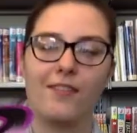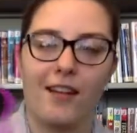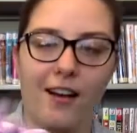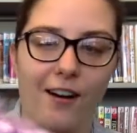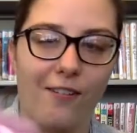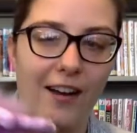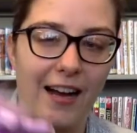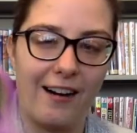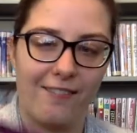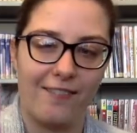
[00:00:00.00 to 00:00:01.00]
Oh,
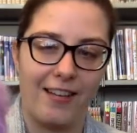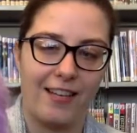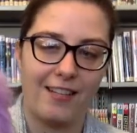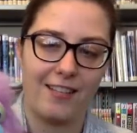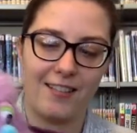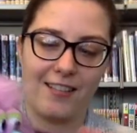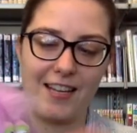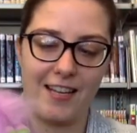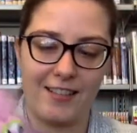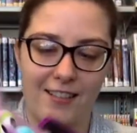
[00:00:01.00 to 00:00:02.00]
Alfie, you're
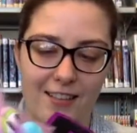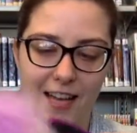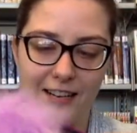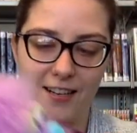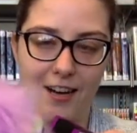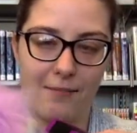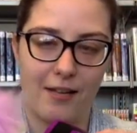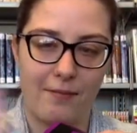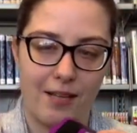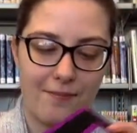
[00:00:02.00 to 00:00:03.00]
eating the letter. Nom,
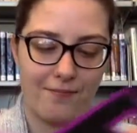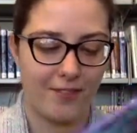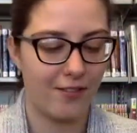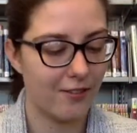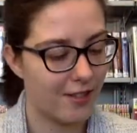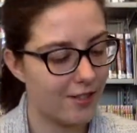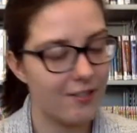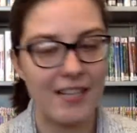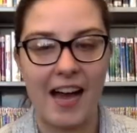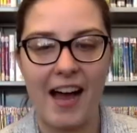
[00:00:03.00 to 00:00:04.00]
nom, nom. Don't
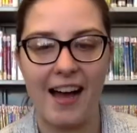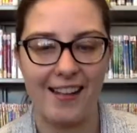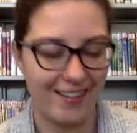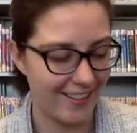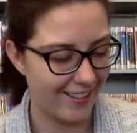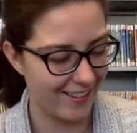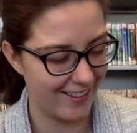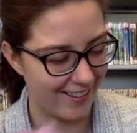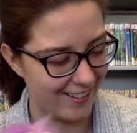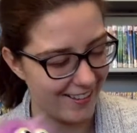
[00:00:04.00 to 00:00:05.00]
do that.
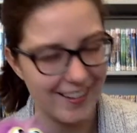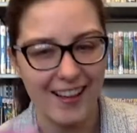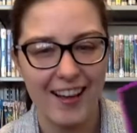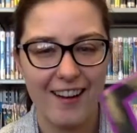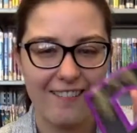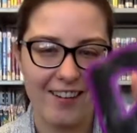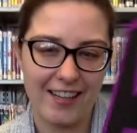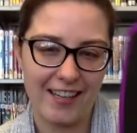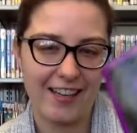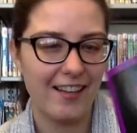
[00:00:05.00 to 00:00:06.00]
We're
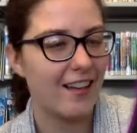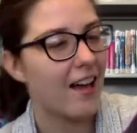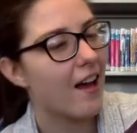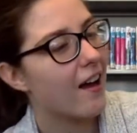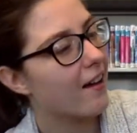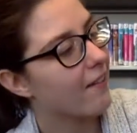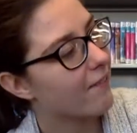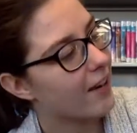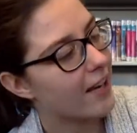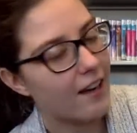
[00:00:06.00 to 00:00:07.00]
gonna
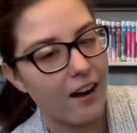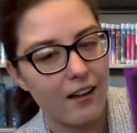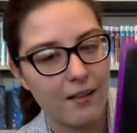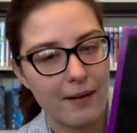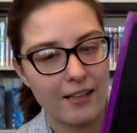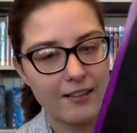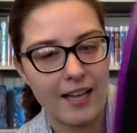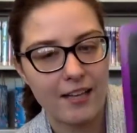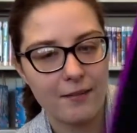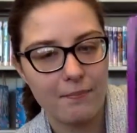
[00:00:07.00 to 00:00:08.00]
read all about the
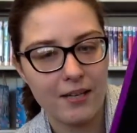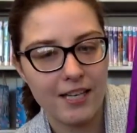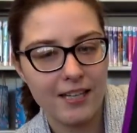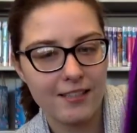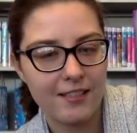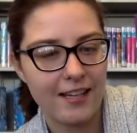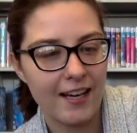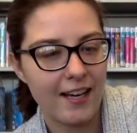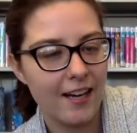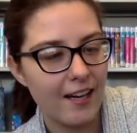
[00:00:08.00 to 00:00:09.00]
letter B
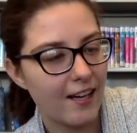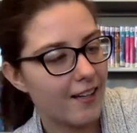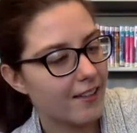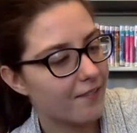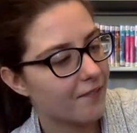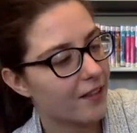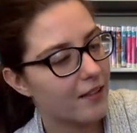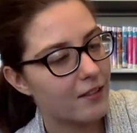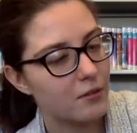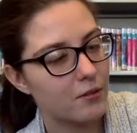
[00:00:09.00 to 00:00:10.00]
today.
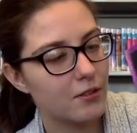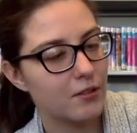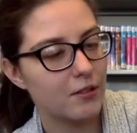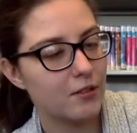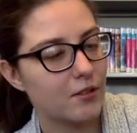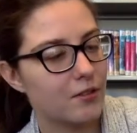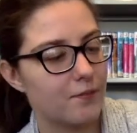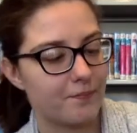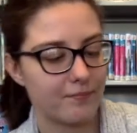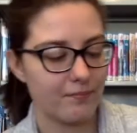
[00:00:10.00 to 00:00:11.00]
Woo!
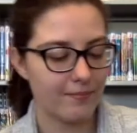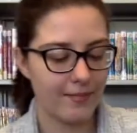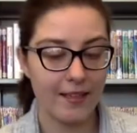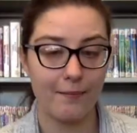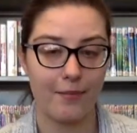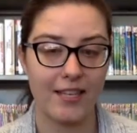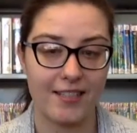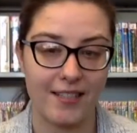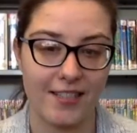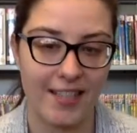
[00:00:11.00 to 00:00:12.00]
B is
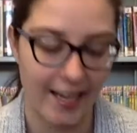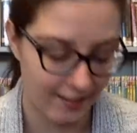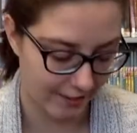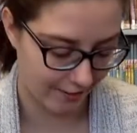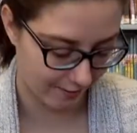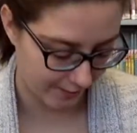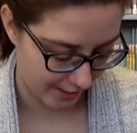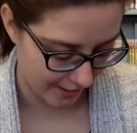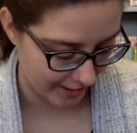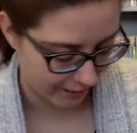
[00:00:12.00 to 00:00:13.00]
the second letter in
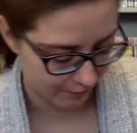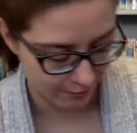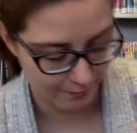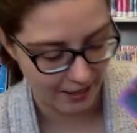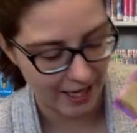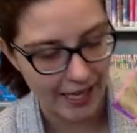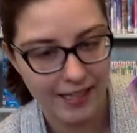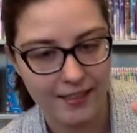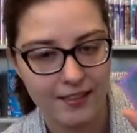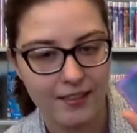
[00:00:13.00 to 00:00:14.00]
the alphabet.